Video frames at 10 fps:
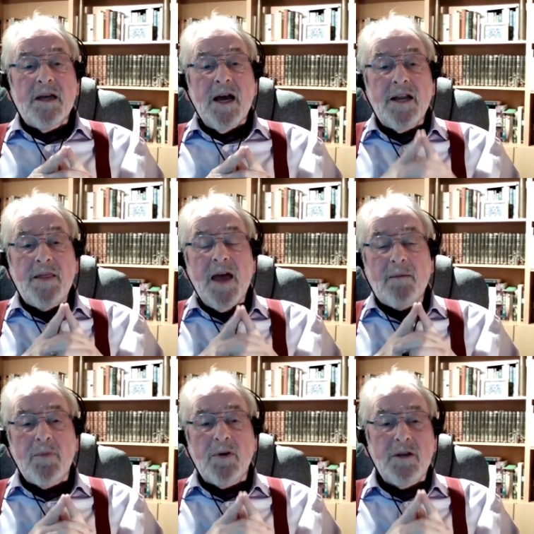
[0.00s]
And in
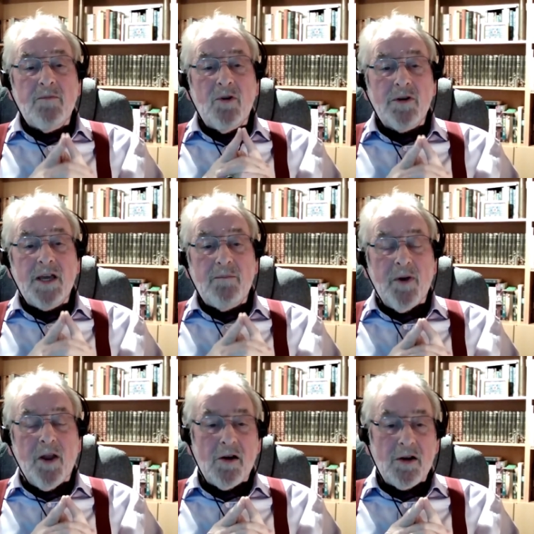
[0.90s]
that Monday morning
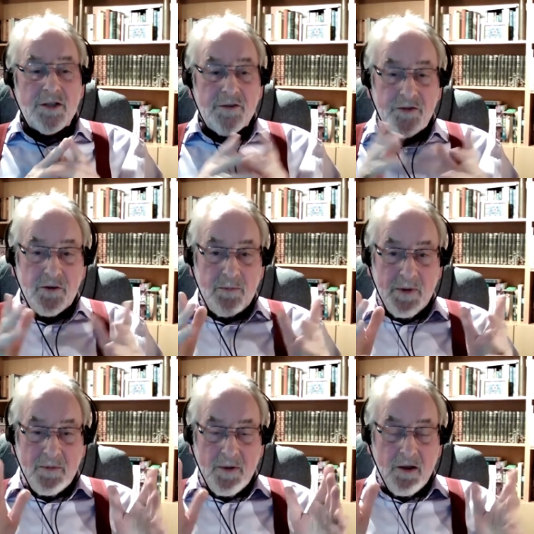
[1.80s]
blog, as a few
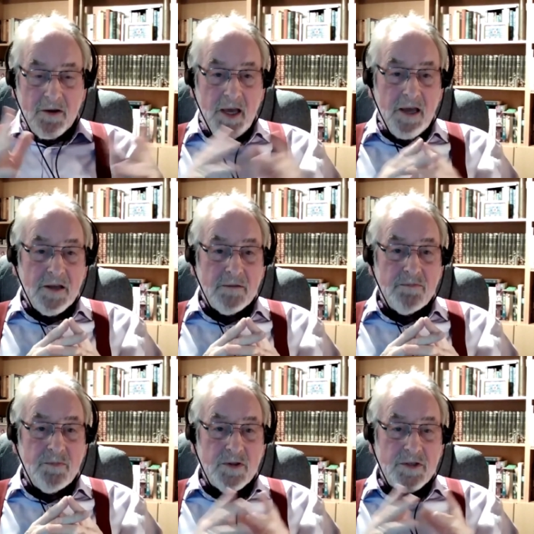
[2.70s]
people on here
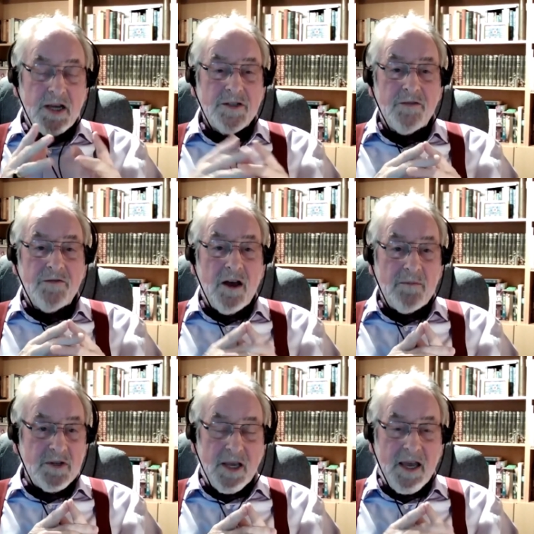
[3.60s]
will testify
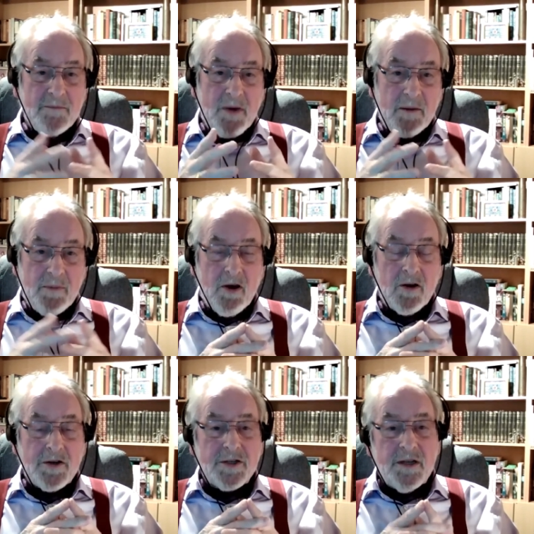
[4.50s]
because they get my
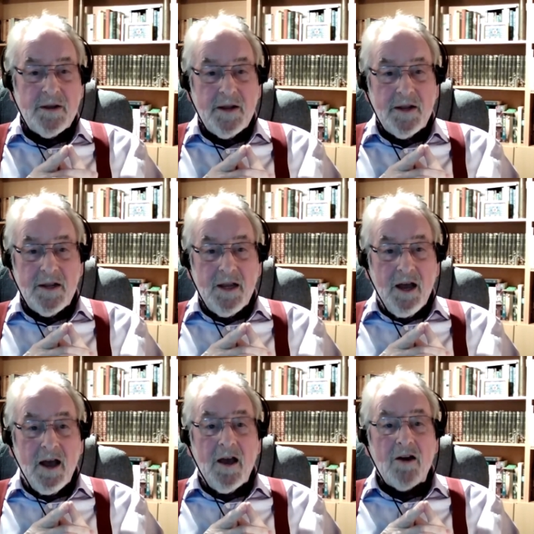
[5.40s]
blogs,
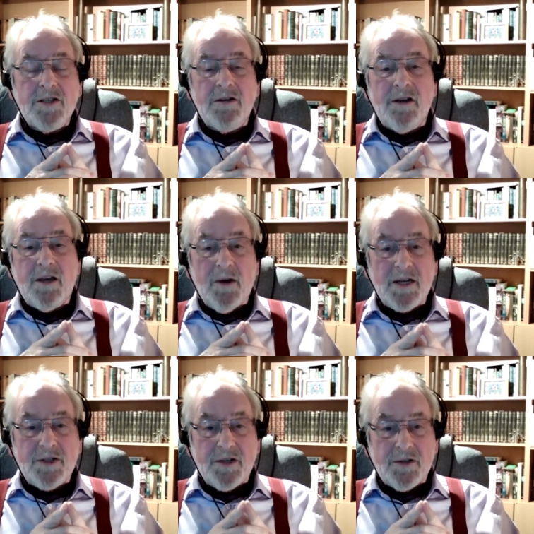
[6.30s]
I asked three
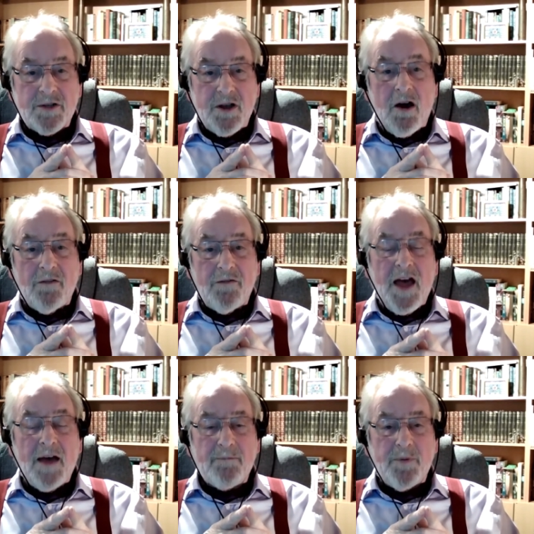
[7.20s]
questions of
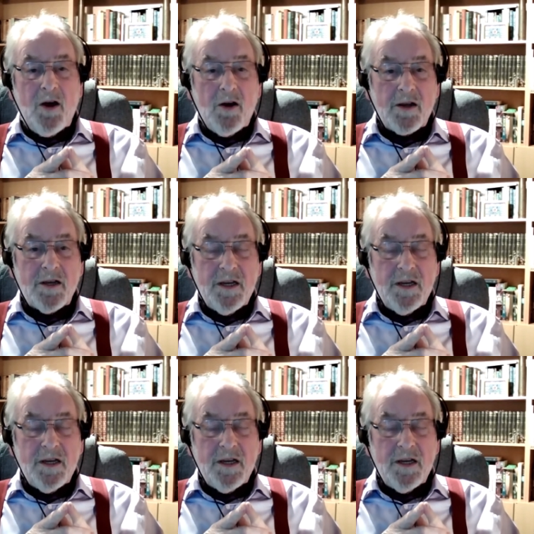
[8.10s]
that blog